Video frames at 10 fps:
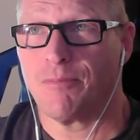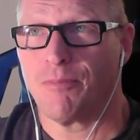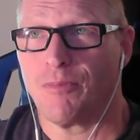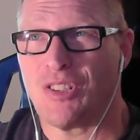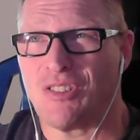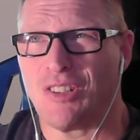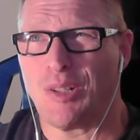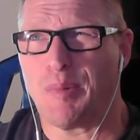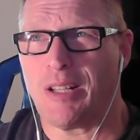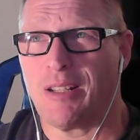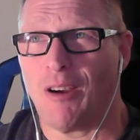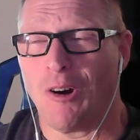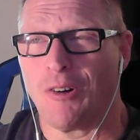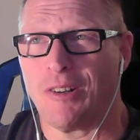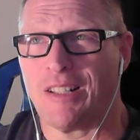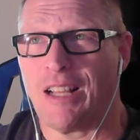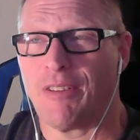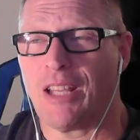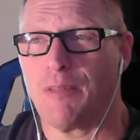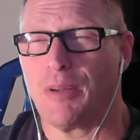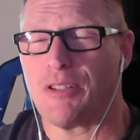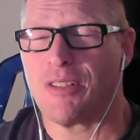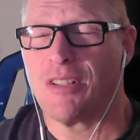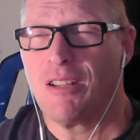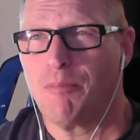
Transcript: which is a little bit harder to navigate, but it's